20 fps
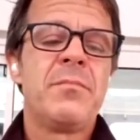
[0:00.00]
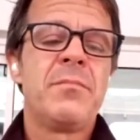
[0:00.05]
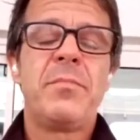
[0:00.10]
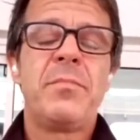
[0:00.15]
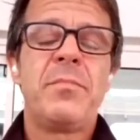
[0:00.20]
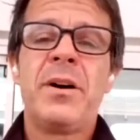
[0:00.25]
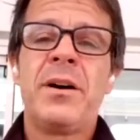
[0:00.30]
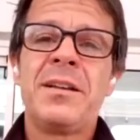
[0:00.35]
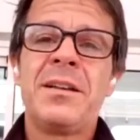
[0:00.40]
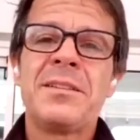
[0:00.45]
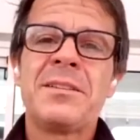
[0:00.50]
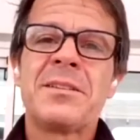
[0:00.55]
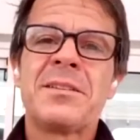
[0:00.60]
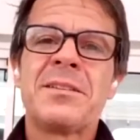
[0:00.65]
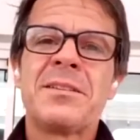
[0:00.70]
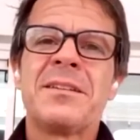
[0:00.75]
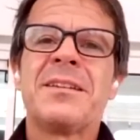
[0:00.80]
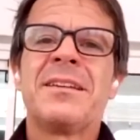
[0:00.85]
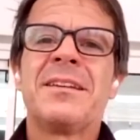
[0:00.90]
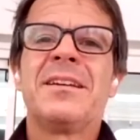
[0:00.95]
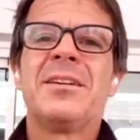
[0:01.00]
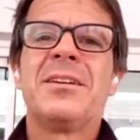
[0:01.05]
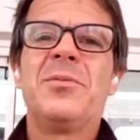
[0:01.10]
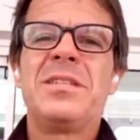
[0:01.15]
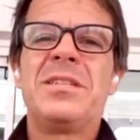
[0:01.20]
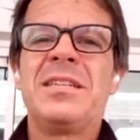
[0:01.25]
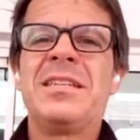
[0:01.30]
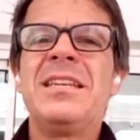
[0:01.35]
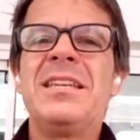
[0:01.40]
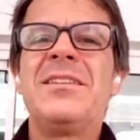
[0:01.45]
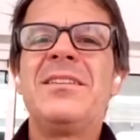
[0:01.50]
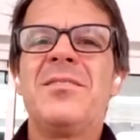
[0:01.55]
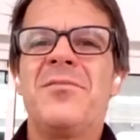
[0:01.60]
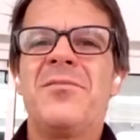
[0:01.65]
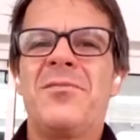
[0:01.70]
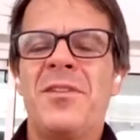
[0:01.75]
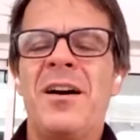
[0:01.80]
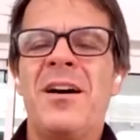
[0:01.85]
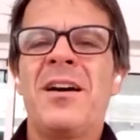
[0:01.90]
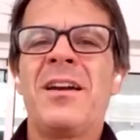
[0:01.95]
But we didn't
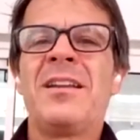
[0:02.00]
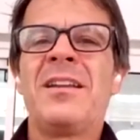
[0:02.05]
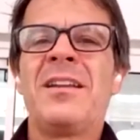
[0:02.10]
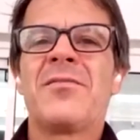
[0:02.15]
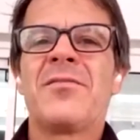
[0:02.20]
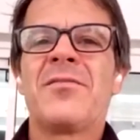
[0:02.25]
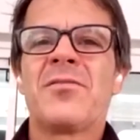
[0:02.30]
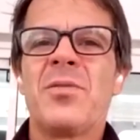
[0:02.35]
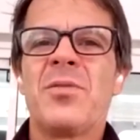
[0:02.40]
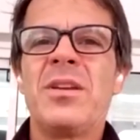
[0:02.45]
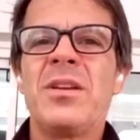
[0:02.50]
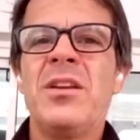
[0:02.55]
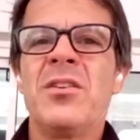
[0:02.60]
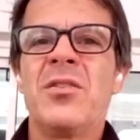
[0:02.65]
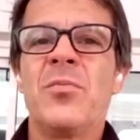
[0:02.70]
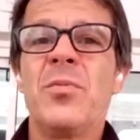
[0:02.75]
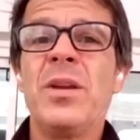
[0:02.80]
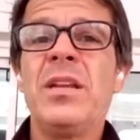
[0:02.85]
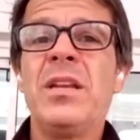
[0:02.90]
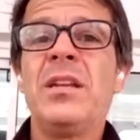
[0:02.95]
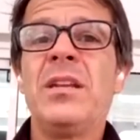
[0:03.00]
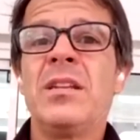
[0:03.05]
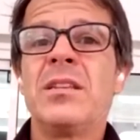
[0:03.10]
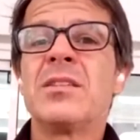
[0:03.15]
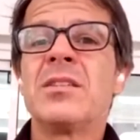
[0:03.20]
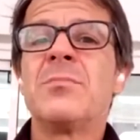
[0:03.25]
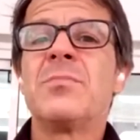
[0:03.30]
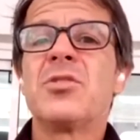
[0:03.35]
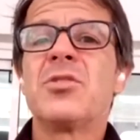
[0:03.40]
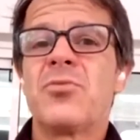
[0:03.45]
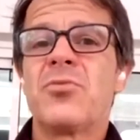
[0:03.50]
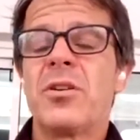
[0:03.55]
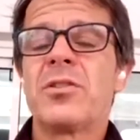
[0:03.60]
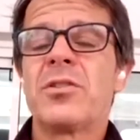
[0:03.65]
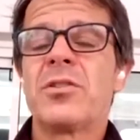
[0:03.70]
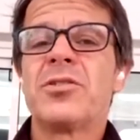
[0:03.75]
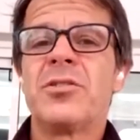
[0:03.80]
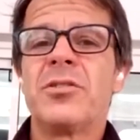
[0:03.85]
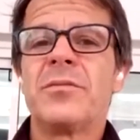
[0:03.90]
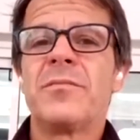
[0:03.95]
find after a year we needed some
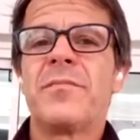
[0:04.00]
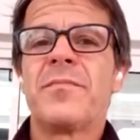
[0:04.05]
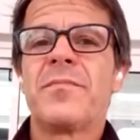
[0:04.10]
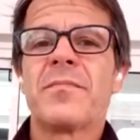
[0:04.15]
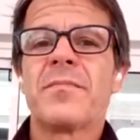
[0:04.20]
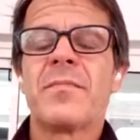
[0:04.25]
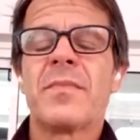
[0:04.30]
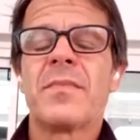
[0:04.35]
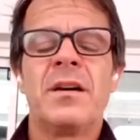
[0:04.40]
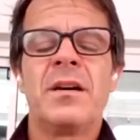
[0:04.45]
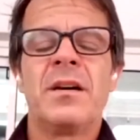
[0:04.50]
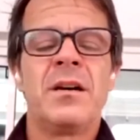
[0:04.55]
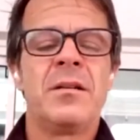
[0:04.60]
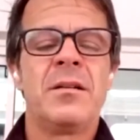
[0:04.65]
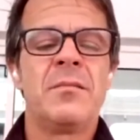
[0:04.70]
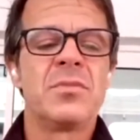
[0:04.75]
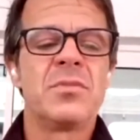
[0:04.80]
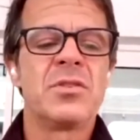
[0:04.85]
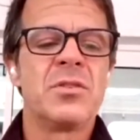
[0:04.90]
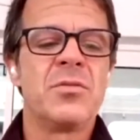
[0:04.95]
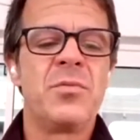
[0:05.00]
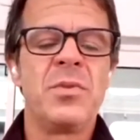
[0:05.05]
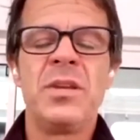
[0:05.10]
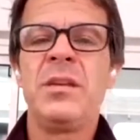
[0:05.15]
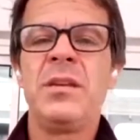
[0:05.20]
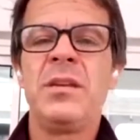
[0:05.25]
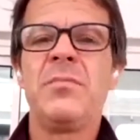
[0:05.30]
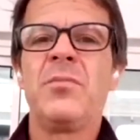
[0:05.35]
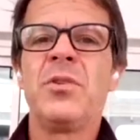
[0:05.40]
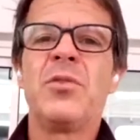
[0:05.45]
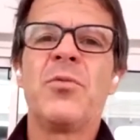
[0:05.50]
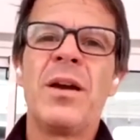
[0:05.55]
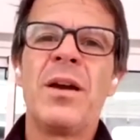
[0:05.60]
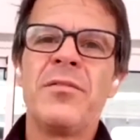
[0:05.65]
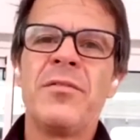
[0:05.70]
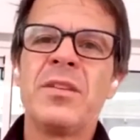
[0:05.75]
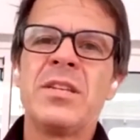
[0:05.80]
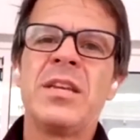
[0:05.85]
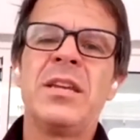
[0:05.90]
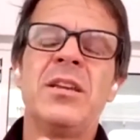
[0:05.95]
structure. So we
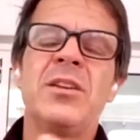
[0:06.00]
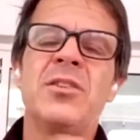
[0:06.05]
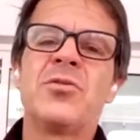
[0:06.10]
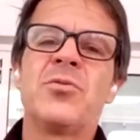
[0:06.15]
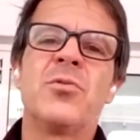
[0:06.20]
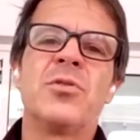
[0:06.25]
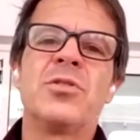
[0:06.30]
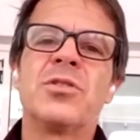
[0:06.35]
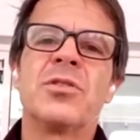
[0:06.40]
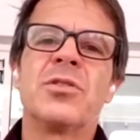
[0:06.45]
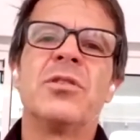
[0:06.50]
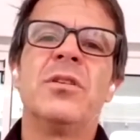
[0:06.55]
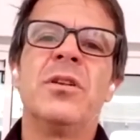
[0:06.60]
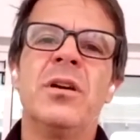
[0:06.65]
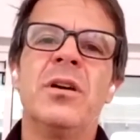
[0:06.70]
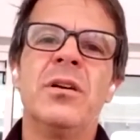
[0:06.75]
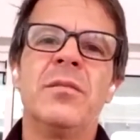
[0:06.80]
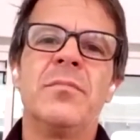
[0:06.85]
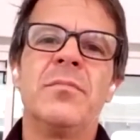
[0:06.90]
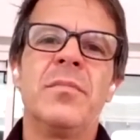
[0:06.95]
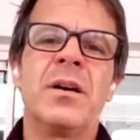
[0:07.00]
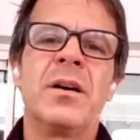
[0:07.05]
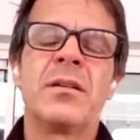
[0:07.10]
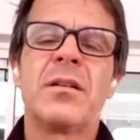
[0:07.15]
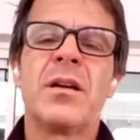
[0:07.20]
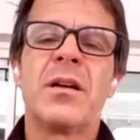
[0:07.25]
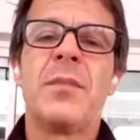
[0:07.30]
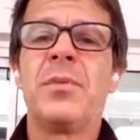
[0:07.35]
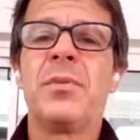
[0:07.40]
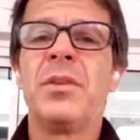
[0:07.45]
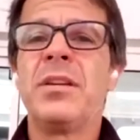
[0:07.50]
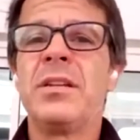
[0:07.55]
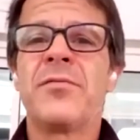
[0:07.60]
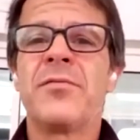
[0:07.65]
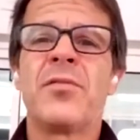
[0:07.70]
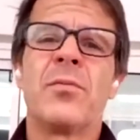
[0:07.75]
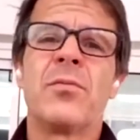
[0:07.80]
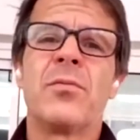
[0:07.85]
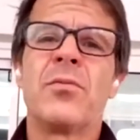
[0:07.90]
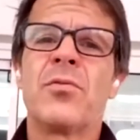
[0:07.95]
gravitated towards a couple of
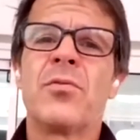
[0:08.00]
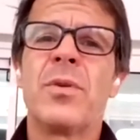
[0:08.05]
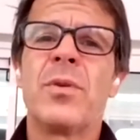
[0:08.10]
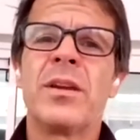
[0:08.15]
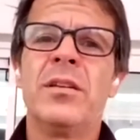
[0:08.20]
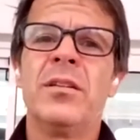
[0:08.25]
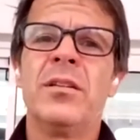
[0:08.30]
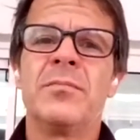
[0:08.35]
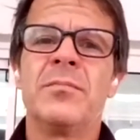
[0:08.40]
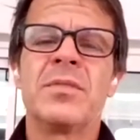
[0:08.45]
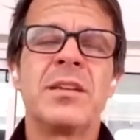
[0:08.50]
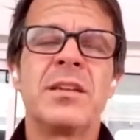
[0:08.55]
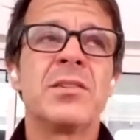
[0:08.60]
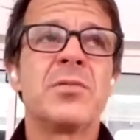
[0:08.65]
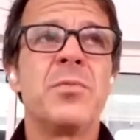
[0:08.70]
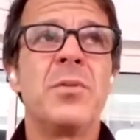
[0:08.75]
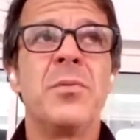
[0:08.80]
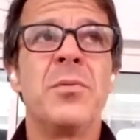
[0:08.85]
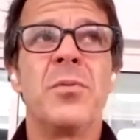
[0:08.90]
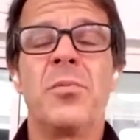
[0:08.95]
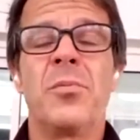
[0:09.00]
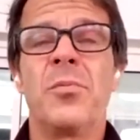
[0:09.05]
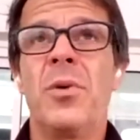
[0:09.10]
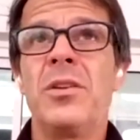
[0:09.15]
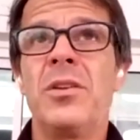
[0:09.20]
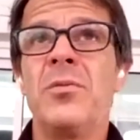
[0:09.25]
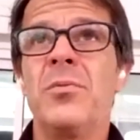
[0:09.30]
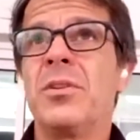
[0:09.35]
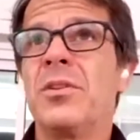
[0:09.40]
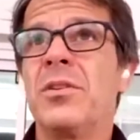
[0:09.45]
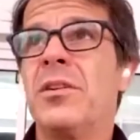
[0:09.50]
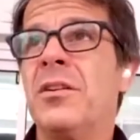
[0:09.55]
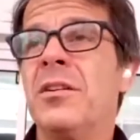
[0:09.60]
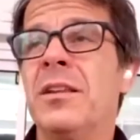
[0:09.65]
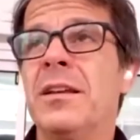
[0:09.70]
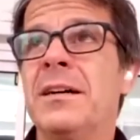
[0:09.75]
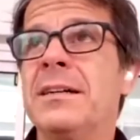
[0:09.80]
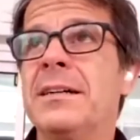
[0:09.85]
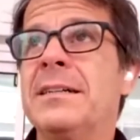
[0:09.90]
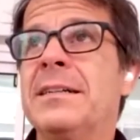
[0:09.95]
different curriculums. I guess we were what you would
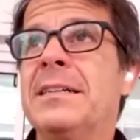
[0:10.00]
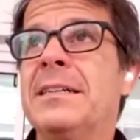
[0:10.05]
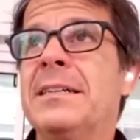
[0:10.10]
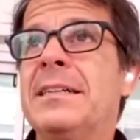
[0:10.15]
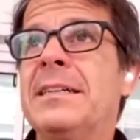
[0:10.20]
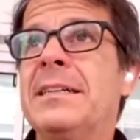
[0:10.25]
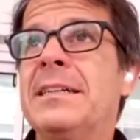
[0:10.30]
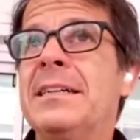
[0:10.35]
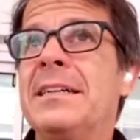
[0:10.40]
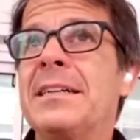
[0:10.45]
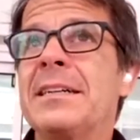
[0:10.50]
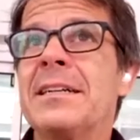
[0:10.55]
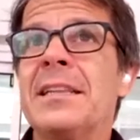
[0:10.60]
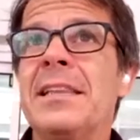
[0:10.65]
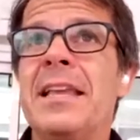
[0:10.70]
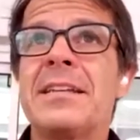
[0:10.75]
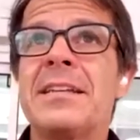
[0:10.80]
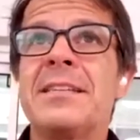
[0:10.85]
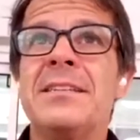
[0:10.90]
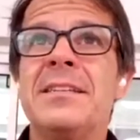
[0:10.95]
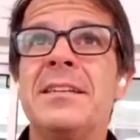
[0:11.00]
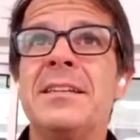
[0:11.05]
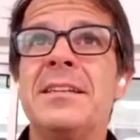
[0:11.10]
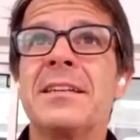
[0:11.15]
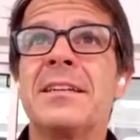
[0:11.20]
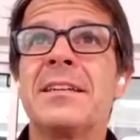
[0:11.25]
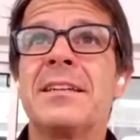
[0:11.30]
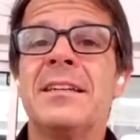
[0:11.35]
call a eclectic